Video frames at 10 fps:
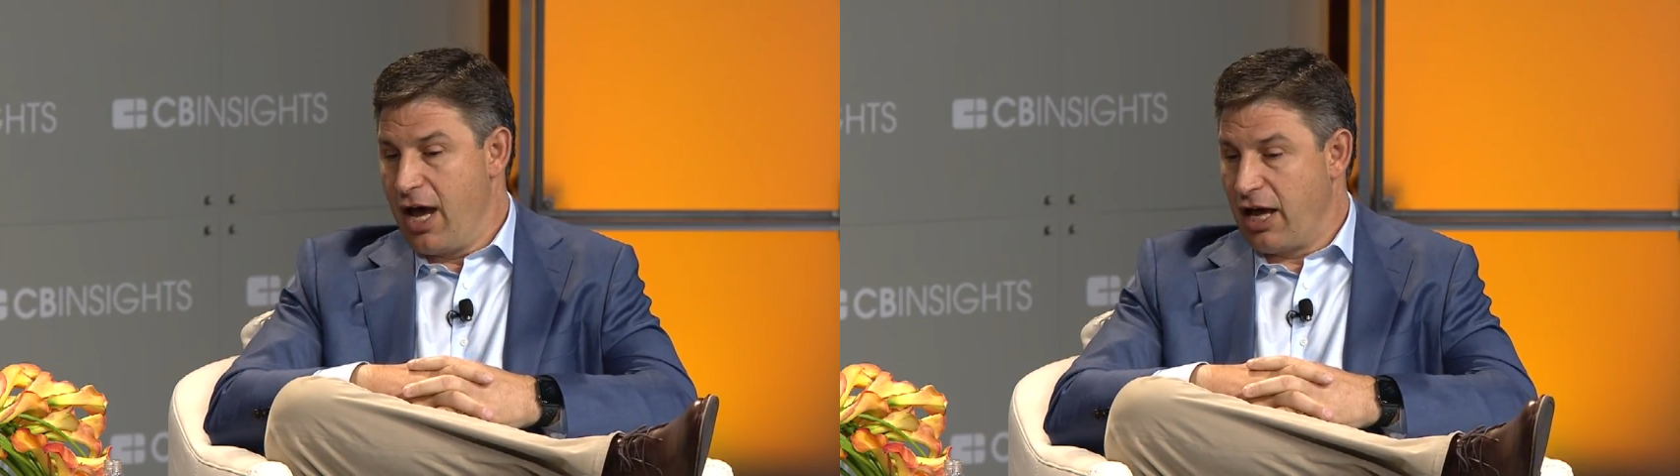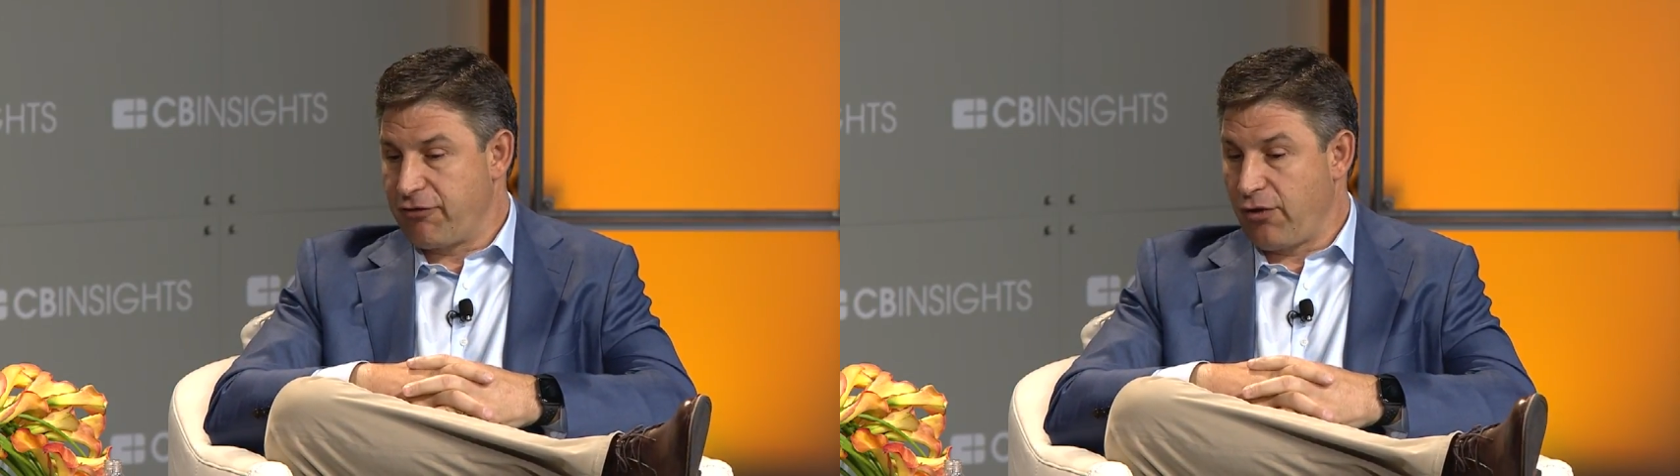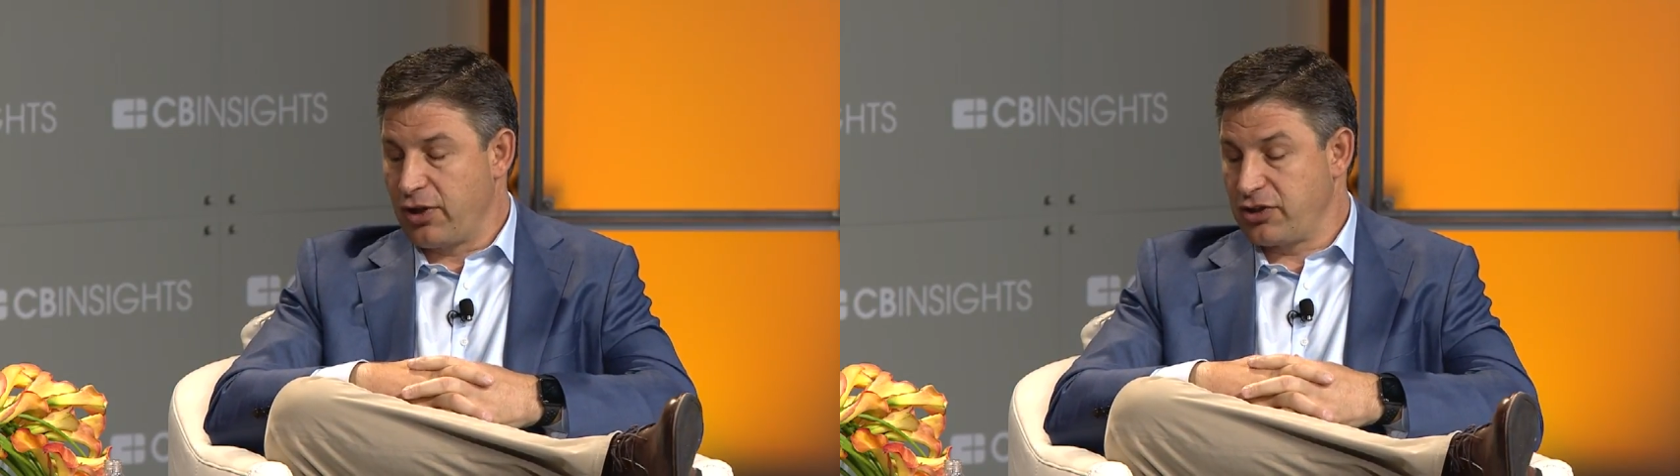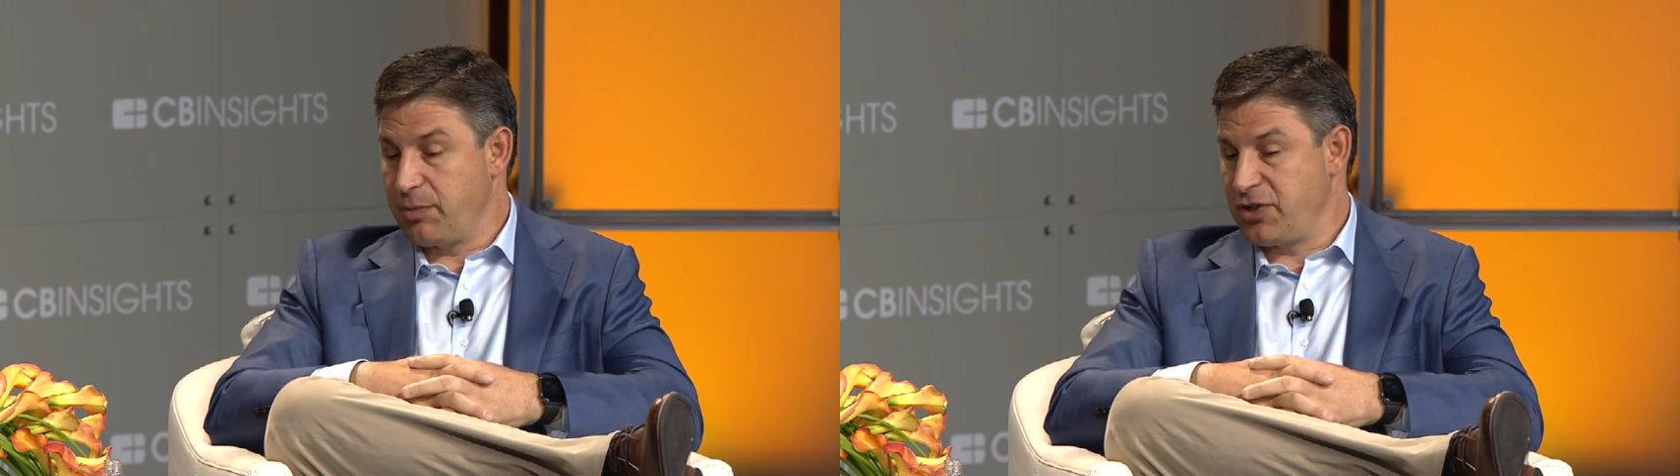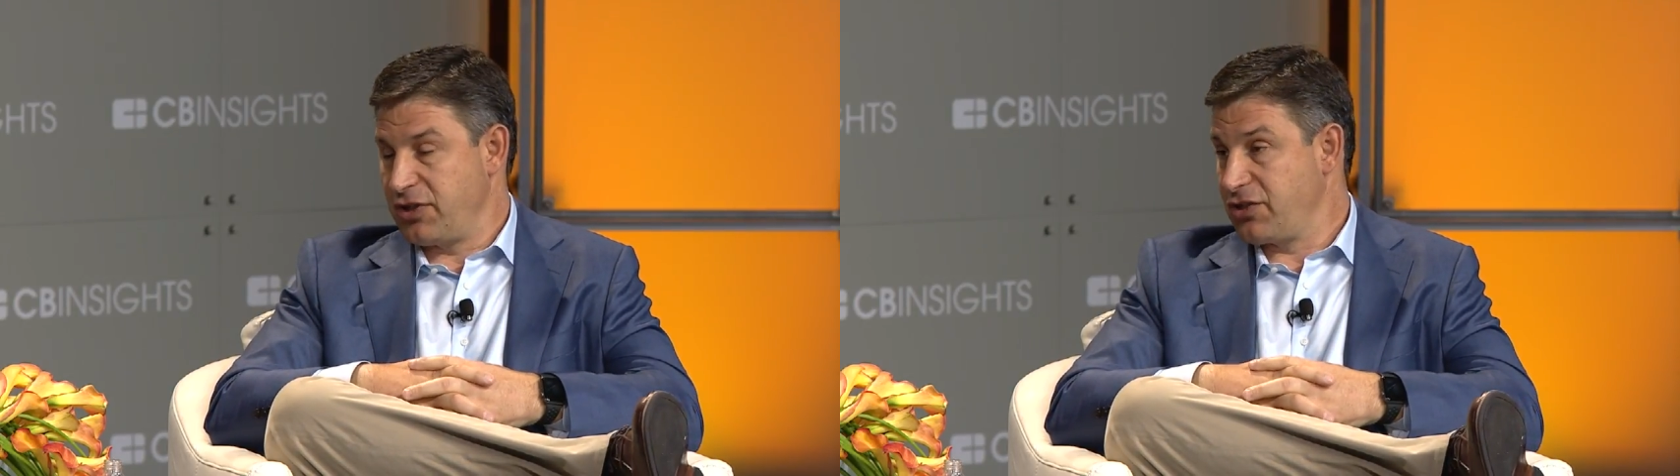and for us to be
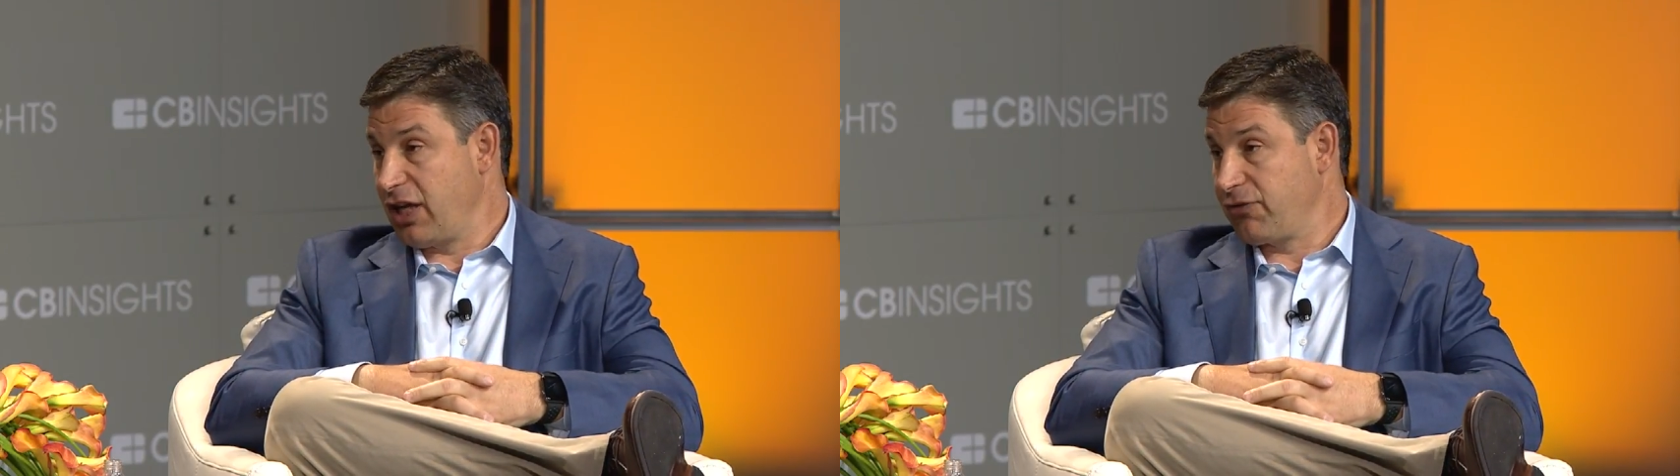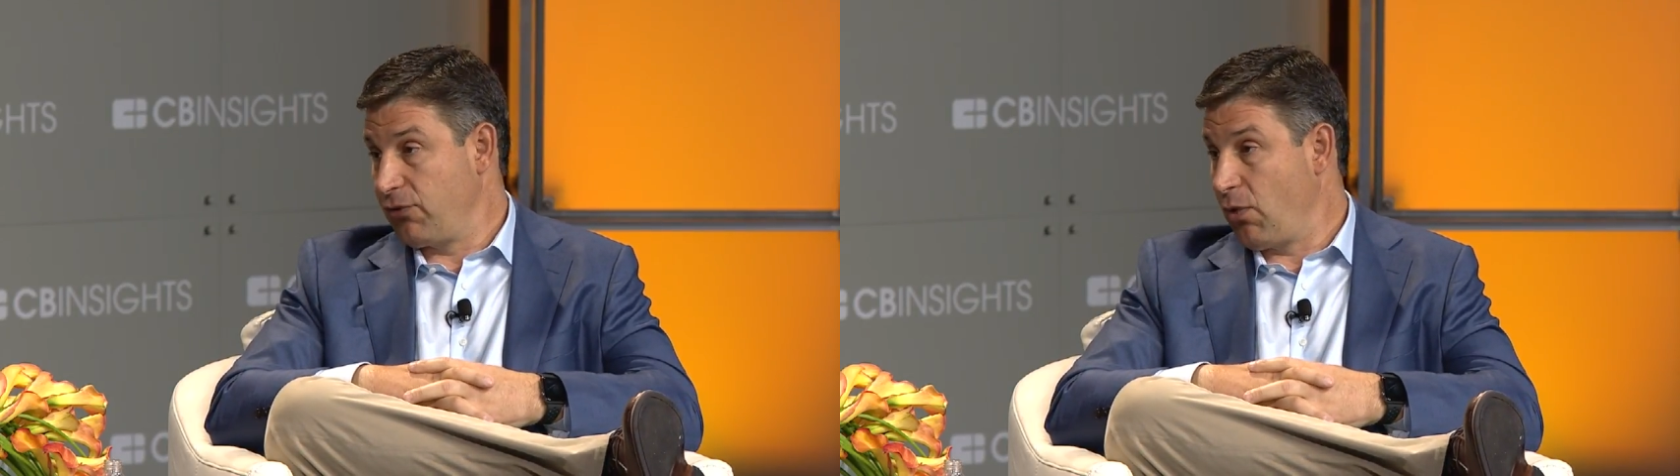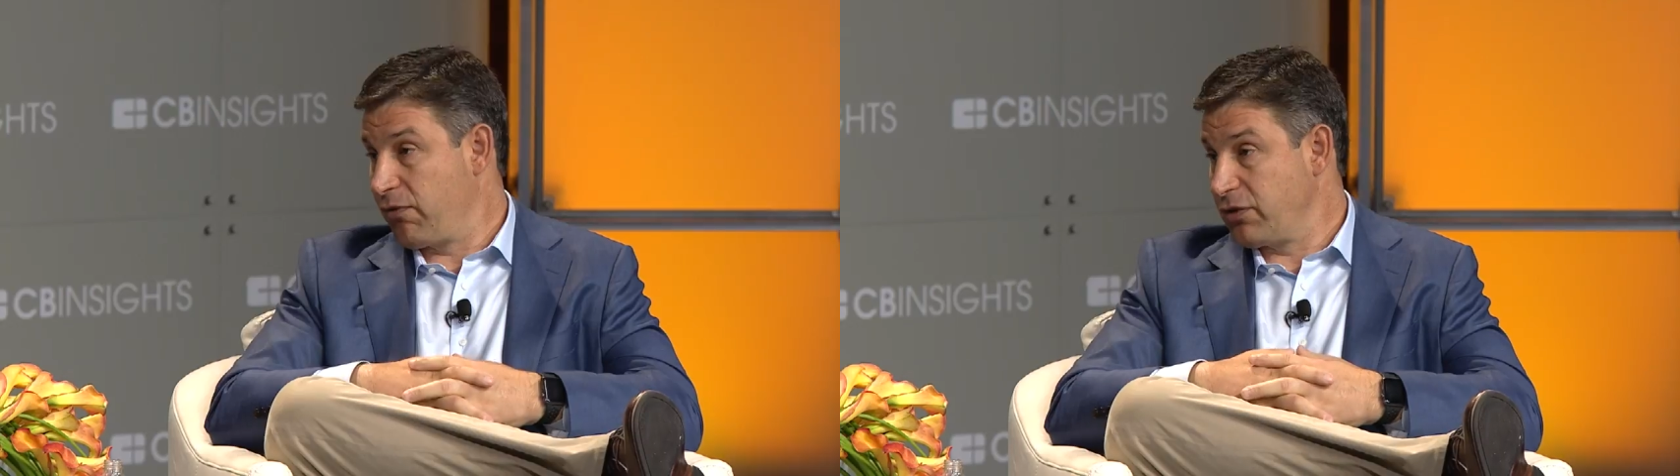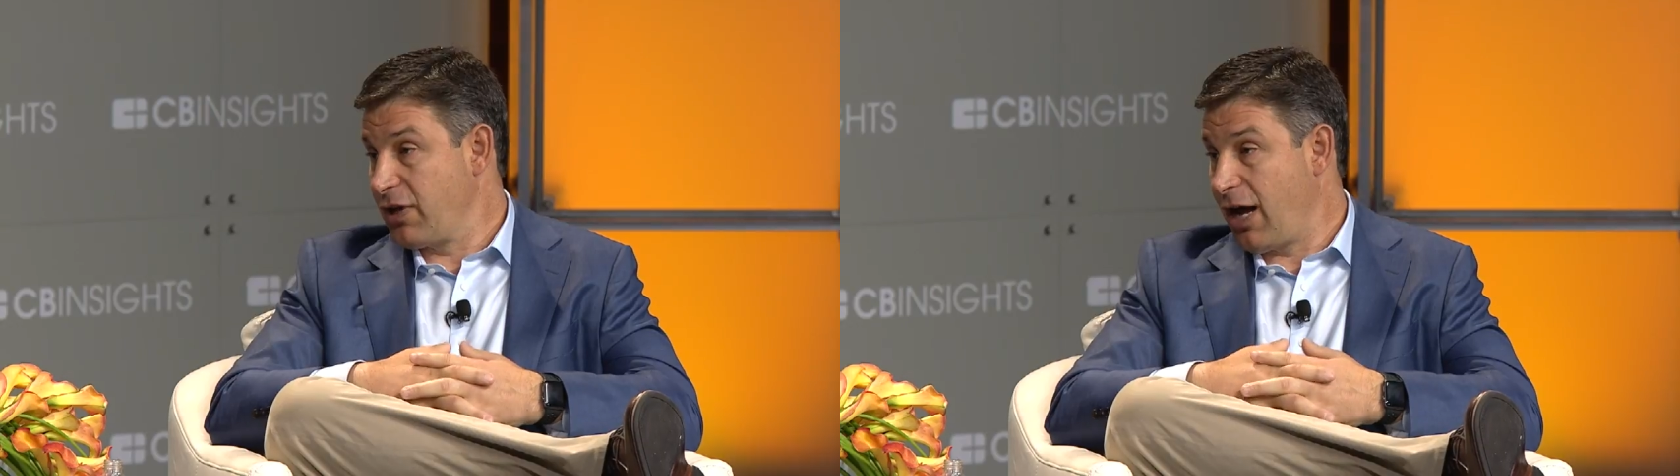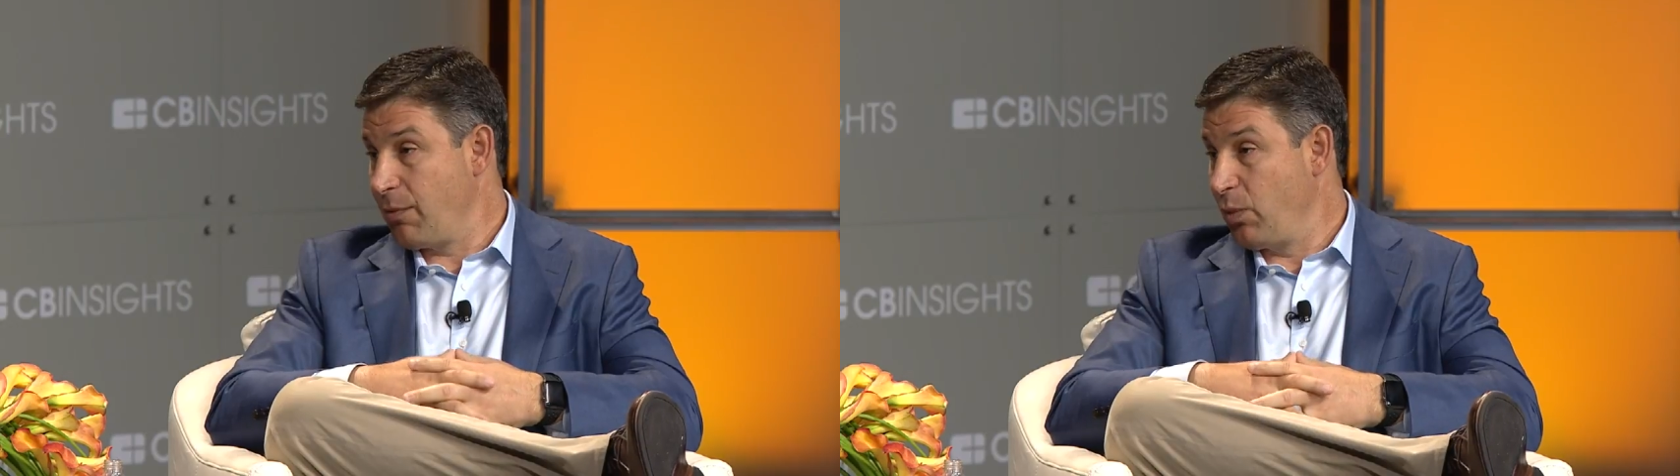successful over time,